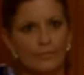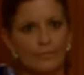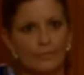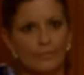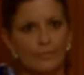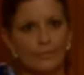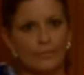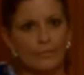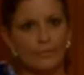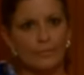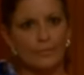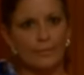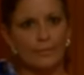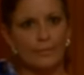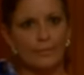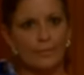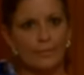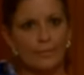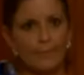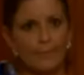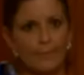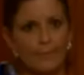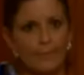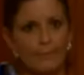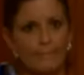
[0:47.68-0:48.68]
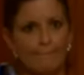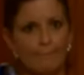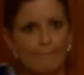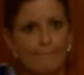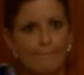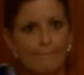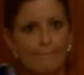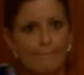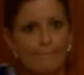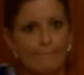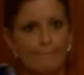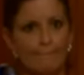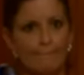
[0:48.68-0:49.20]

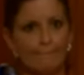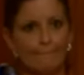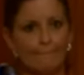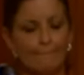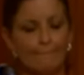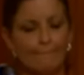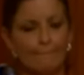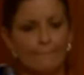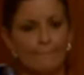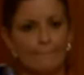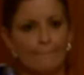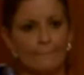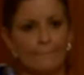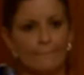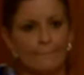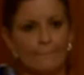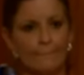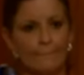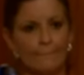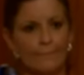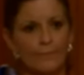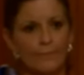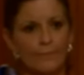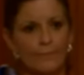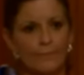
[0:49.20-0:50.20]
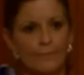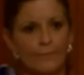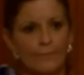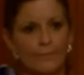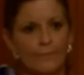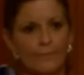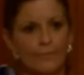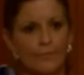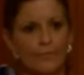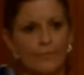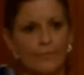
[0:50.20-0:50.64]
The person shown says nothing.